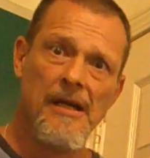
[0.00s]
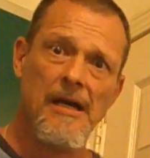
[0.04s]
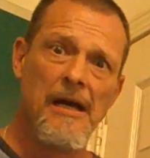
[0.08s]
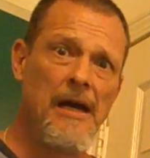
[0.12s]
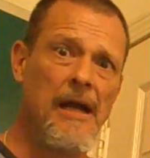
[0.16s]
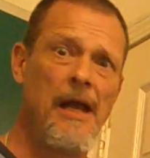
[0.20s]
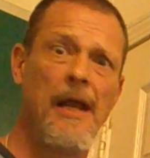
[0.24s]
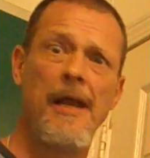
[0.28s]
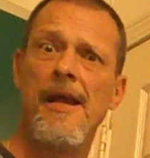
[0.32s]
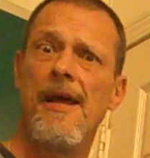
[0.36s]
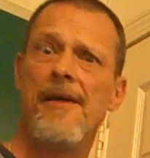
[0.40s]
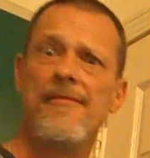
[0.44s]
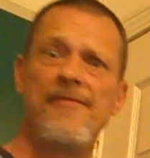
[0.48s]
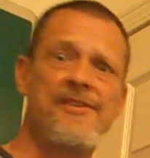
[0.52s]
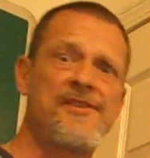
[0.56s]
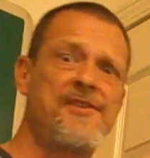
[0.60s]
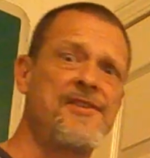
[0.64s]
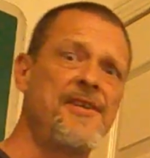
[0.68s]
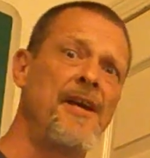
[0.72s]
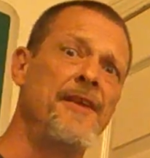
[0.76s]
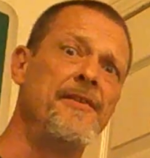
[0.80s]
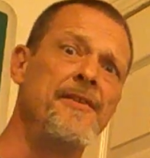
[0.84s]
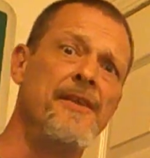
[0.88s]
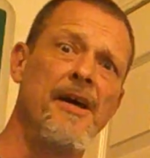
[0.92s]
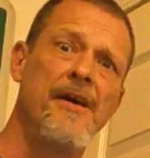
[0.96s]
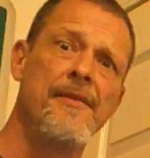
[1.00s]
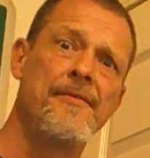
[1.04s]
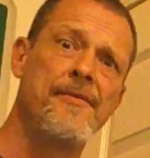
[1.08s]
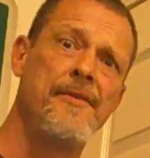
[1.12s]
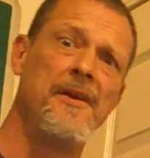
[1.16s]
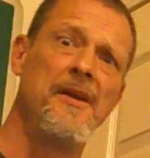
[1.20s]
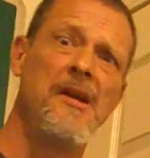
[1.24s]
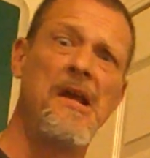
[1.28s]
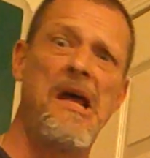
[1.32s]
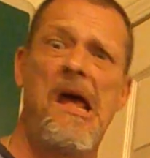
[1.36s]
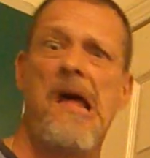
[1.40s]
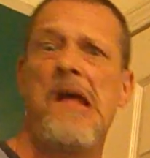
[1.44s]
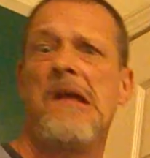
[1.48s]
I never said
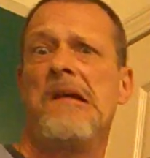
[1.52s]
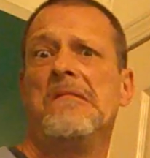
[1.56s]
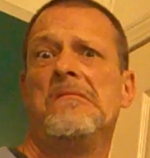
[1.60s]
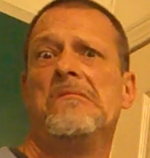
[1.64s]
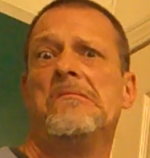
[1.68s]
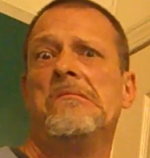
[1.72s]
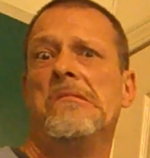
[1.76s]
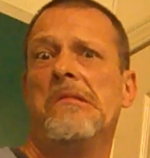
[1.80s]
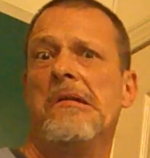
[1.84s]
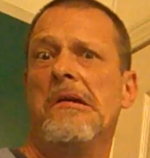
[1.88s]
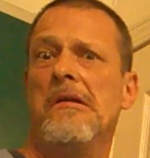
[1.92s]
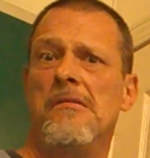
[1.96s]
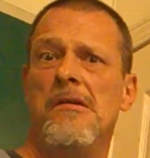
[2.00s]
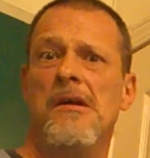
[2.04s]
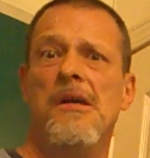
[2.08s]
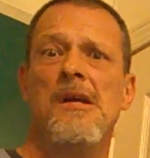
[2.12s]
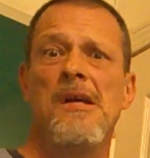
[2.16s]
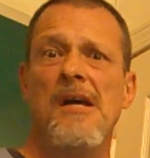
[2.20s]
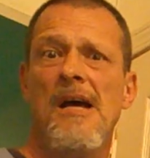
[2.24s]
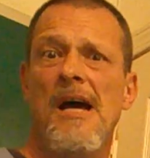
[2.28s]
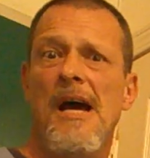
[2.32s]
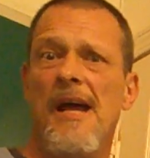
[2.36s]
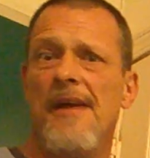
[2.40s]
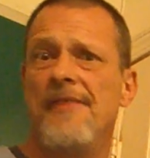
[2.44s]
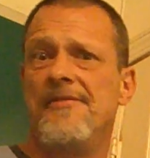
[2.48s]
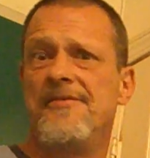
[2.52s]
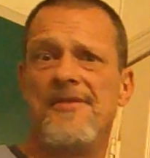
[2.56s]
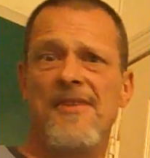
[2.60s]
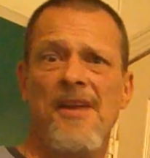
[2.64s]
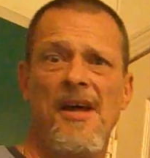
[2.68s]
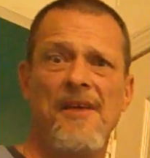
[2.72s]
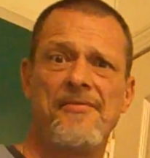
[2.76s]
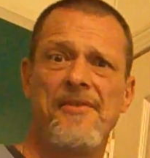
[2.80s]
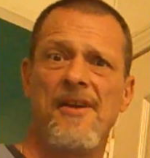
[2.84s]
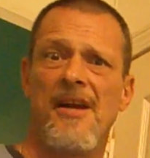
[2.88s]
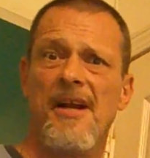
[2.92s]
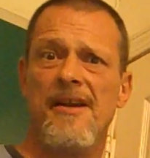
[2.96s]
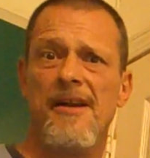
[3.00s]
nothing. I don't know. I had
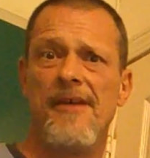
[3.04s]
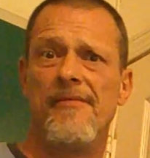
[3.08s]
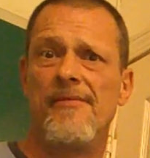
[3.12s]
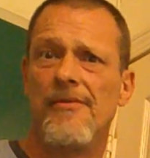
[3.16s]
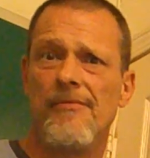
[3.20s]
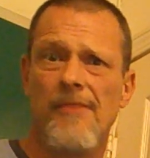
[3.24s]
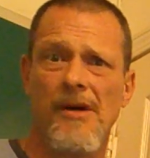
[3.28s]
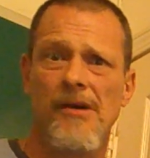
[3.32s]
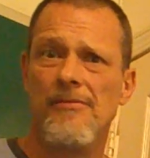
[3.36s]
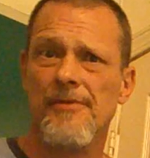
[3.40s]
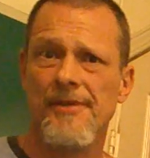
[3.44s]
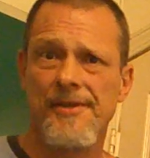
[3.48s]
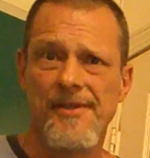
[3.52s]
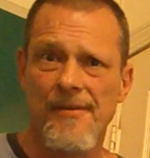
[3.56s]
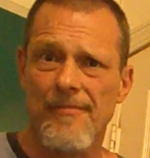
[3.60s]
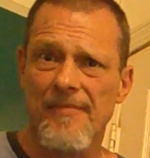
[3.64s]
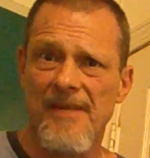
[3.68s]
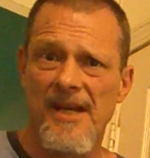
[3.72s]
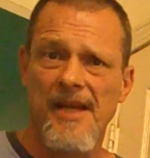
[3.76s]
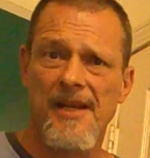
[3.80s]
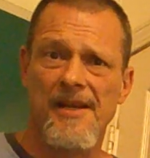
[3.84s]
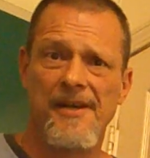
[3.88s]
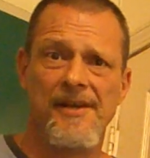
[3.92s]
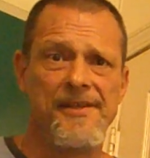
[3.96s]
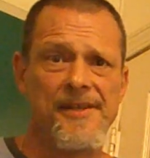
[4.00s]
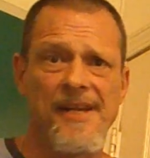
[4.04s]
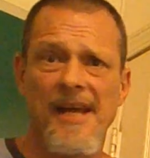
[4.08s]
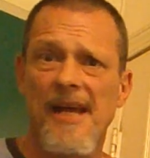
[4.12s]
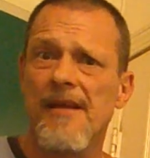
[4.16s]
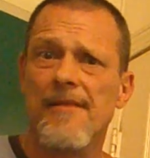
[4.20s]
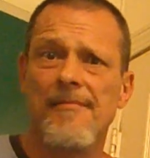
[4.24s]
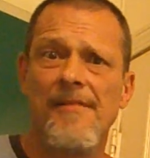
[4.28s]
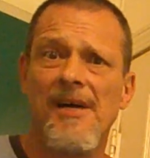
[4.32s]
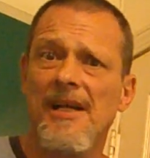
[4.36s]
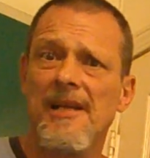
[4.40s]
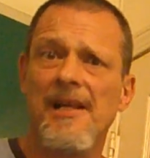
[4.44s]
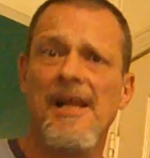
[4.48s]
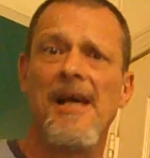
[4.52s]
nothing. I never wrote with the man a day in
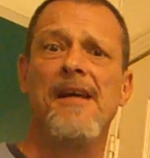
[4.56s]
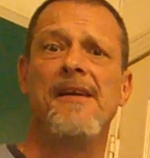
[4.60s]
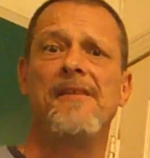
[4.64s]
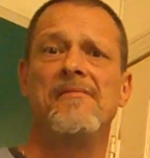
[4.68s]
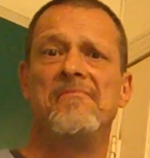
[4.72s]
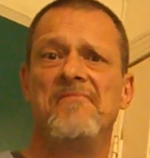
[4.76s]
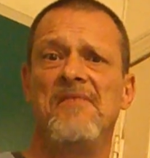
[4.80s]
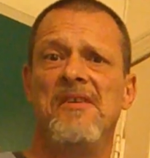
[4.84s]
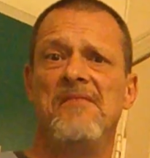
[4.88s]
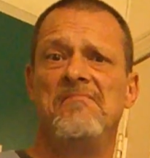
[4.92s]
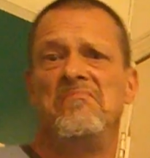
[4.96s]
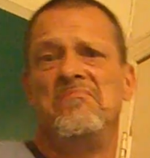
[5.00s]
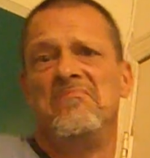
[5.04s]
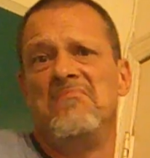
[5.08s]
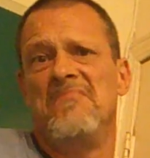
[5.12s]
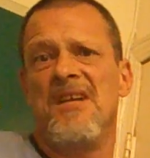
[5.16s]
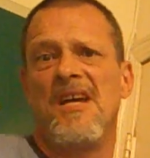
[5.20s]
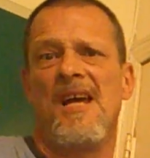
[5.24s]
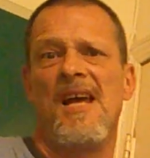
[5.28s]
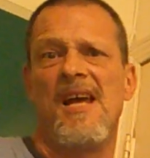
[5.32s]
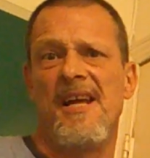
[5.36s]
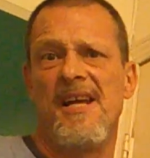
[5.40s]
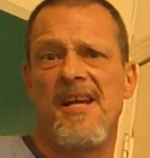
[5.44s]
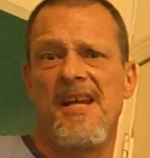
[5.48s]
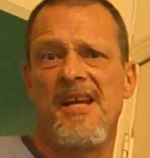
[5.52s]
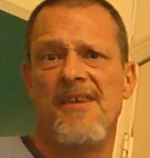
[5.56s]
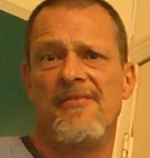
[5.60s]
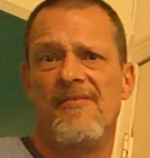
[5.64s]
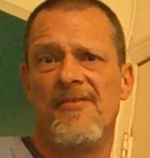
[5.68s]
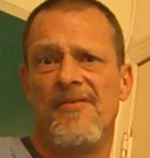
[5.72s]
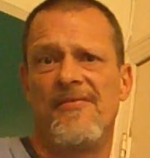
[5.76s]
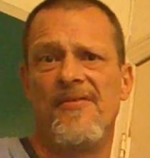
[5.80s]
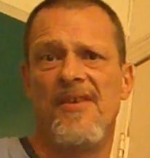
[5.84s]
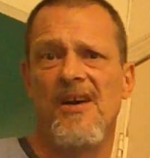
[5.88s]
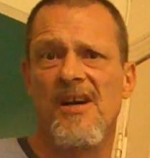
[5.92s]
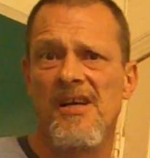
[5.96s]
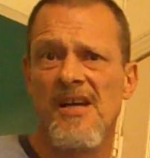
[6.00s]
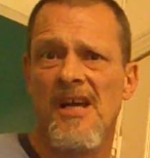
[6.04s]
my life. I didn't give a
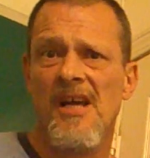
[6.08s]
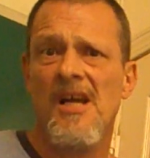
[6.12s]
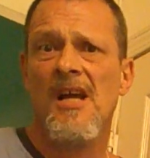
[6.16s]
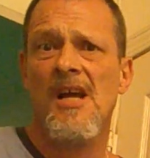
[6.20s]
fuck.